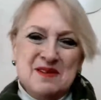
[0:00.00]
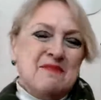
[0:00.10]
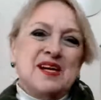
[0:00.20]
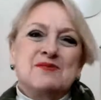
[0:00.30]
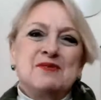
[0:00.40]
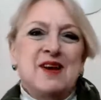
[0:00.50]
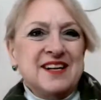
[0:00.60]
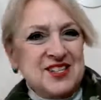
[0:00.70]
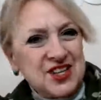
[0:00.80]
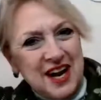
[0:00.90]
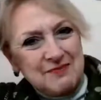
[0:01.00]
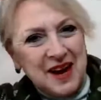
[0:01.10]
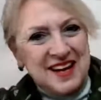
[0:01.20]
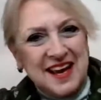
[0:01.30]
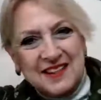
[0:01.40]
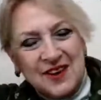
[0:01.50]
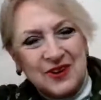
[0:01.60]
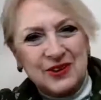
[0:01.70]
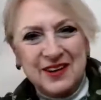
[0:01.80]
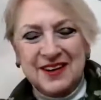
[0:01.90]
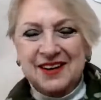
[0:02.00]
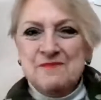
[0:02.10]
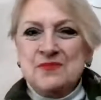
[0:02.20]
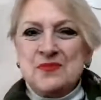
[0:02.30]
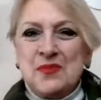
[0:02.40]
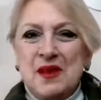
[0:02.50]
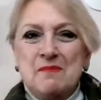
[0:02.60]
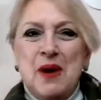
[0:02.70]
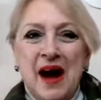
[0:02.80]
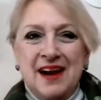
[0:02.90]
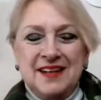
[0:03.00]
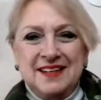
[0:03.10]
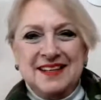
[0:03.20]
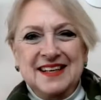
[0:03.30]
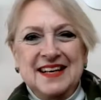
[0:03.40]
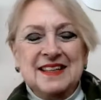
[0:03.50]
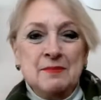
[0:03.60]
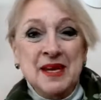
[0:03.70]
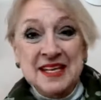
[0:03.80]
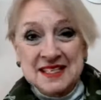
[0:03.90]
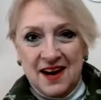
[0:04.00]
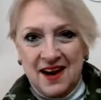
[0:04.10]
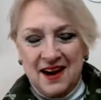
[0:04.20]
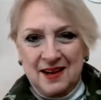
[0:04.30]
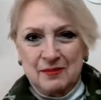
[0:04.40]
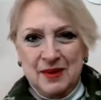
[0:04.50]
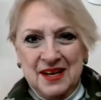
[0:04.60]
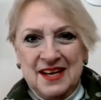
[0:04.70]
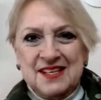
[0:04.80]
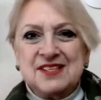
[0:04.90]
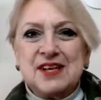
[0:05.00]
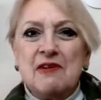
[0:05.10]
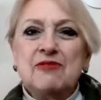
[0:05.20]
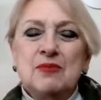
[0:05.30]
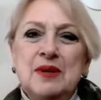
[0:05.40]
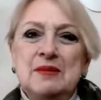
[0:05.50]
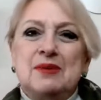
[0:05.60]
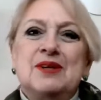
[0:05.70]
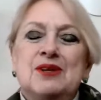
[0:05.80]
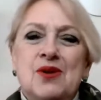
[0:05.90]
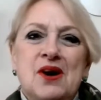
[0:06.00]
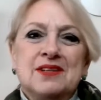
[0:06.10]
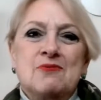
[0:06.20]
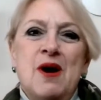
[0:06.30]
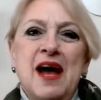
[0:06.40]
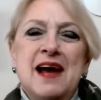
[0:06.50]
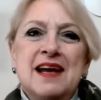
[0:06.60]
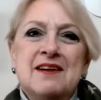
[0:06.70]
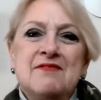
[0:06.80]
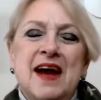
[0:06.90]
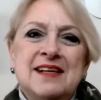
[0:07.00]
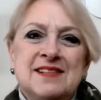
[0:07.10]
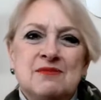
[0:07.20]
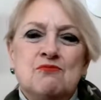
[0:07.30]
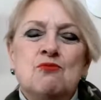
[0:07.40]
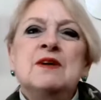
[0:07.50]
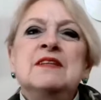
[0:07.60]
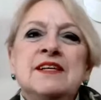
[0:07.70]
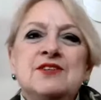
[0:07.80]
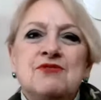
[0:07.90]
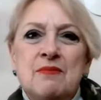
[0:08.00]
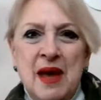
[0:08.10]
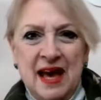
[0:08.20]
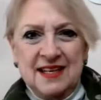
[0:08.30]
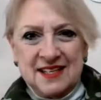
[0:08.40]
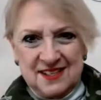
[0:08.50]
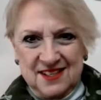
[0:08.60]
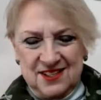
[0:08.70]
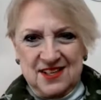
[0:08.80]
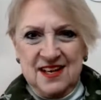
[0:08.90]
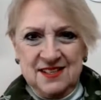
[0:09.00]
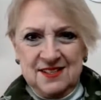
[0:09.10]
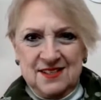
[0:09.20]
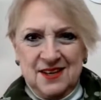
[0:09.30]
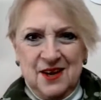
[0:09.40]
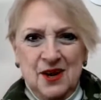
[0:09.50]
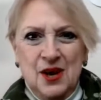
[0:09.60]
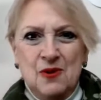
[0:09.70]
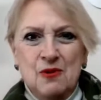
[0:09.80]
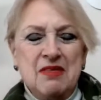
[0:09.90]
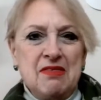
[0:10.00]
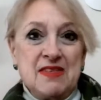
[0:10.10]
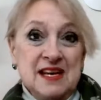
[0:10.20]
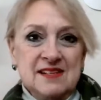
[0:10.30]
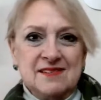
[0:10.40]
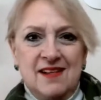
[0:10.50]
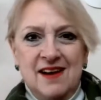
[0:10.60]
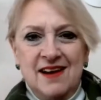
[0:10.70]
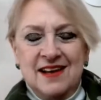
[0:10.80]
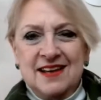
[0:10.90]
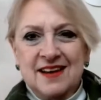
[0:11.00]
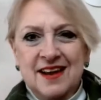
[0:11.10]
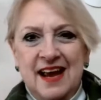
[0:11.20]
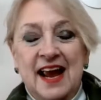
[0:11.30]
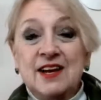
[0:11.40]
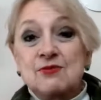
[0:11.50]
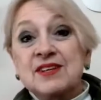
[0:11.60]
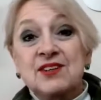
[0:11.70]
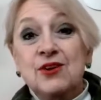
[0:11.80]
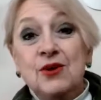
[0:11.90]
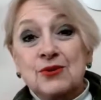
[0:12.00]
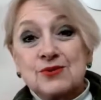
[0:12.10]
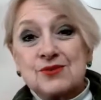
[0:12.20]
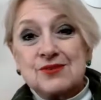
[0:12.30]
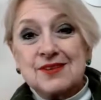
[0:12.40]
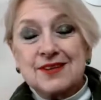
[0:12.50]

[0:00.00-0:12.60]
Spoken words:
makes me want to shine my halo. But in the meantime, several people along the way have had some really dramatic success with things like handwritten notes,